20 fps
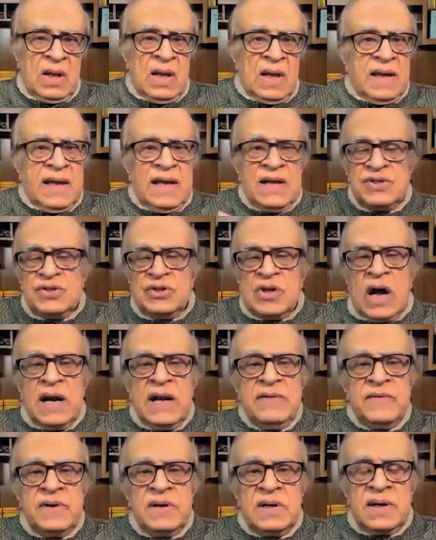It's not
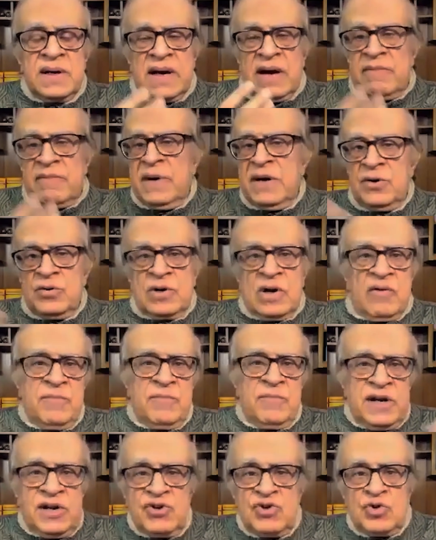even a government to
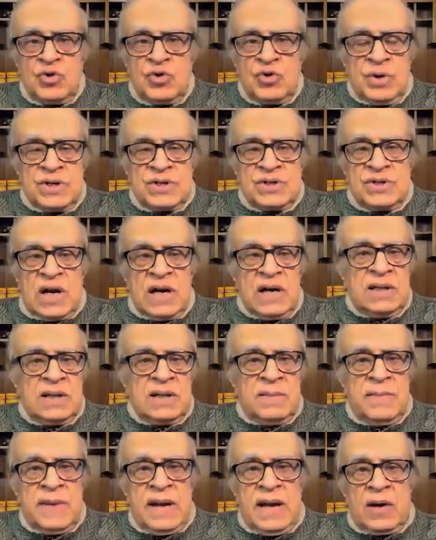government issue. It's not
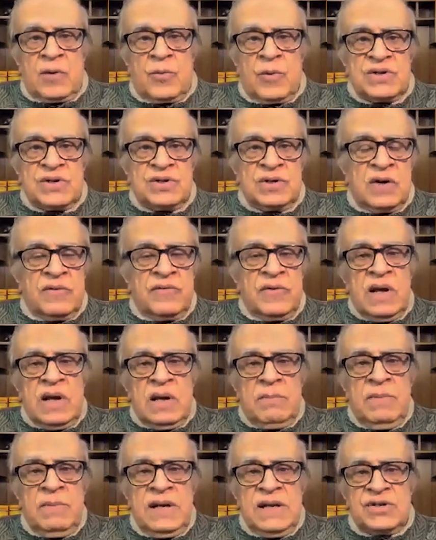a question of
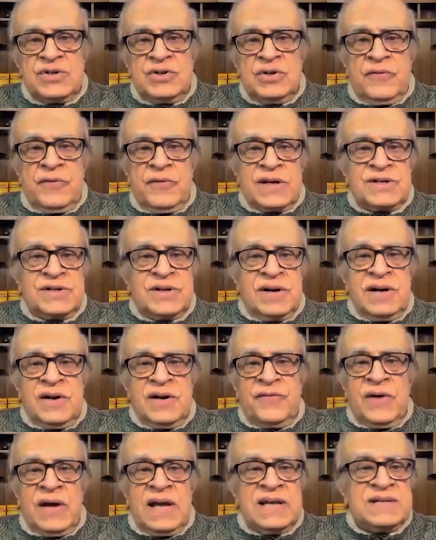Ministry of External
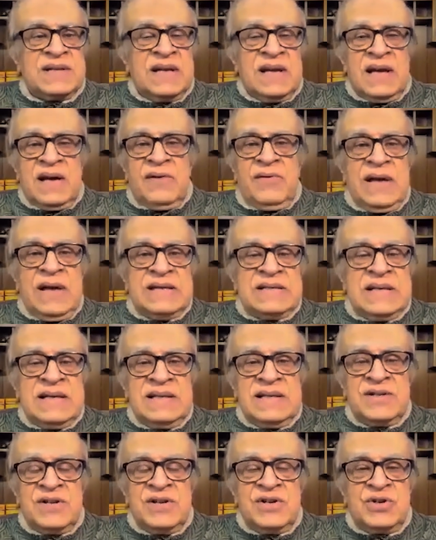Affairs
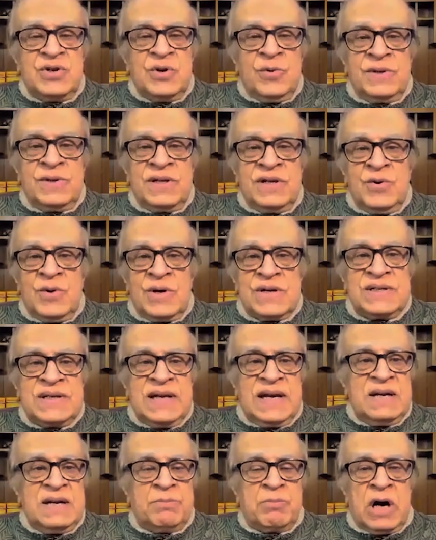raising this issue with the US
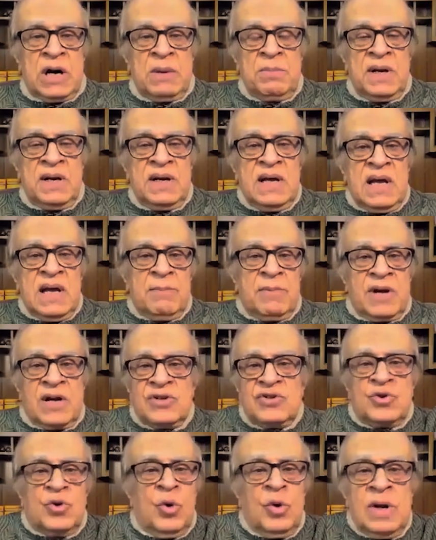State Department,
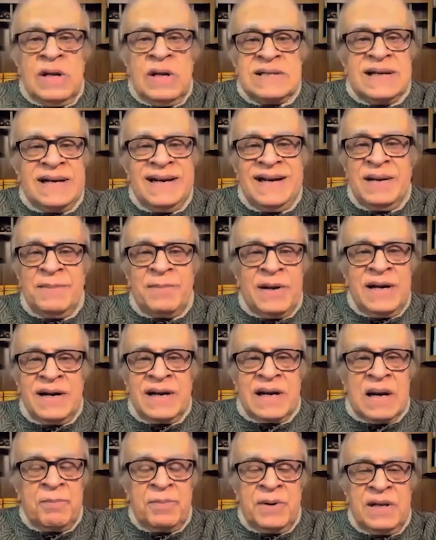because Google's an
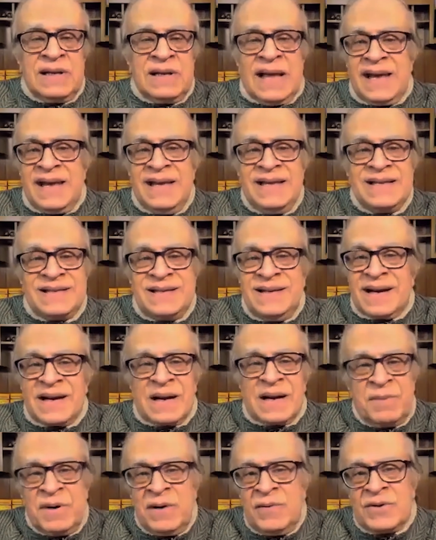independent company, like East India
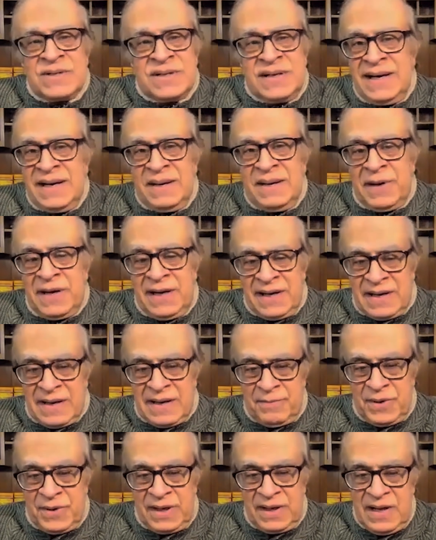Company was an independent
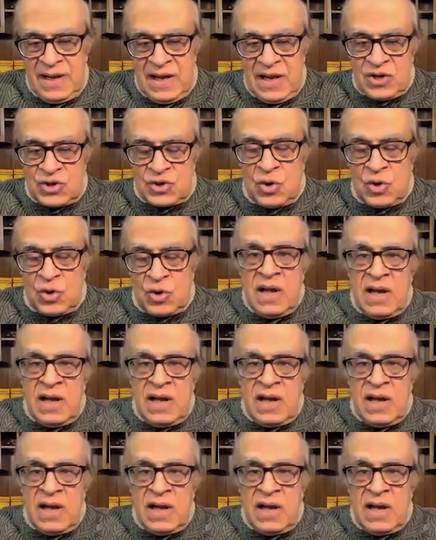company. So